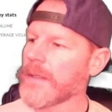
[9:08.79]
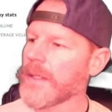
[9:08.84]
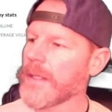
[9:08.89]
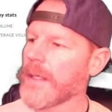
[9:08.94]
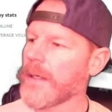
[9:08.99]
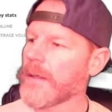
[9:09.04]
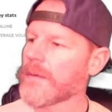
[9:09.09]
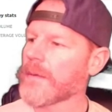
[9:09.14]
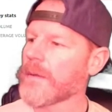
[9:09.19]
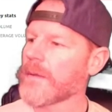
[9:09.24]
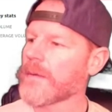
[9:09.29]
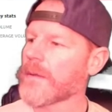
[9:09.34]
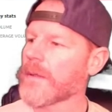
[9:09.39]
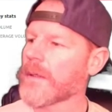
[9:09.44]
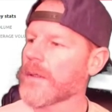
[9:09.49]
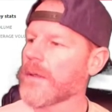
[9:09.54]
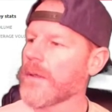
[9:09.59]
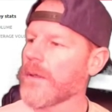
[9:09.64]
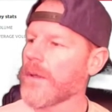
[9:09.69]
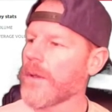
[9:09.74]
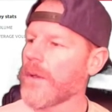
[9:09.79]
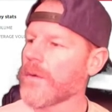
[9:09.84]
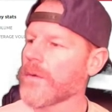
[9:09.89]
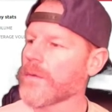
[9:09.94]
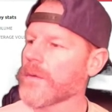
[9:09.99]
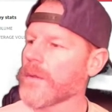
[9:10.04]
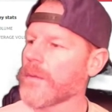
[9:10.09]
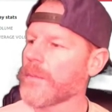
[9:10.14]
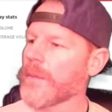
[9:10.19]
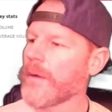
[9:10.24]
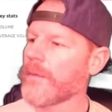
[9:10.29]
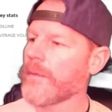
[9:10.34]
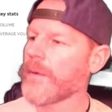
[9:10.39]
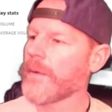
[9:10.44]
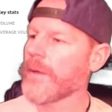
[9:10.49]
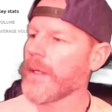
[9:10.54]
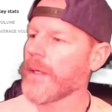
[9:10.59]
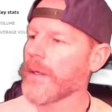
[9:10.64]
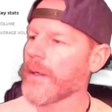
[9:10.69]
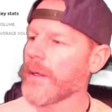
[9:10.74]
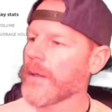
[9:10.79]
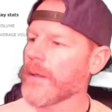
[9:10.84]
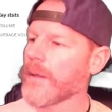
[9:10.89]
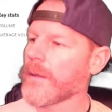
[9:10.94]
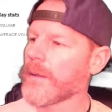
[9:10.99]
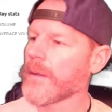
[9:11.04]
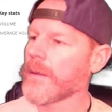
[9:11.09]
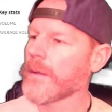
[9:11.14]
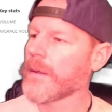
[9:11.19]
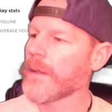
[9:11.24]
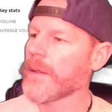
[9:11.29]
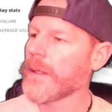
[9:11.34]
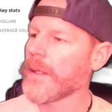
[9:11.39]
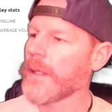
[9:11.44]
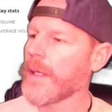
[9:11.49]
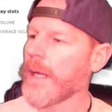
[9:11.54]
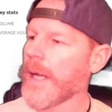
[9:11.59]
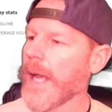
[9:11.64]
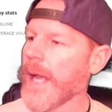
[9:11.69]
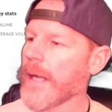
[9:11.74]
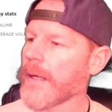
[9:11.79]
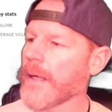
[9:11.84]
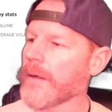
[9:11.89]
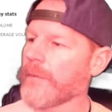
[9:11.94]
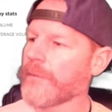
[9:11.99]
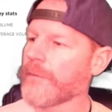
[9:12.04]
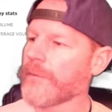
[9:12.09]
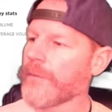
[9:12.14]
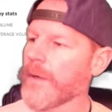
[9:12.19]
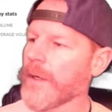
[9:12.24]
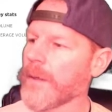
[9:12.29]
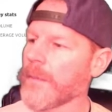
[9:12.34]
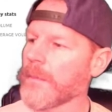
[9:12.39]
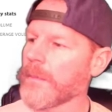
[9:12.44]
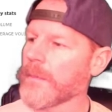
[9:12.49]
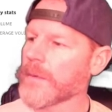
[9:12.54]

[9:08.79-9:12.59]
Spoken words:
us is to close above here and confirm.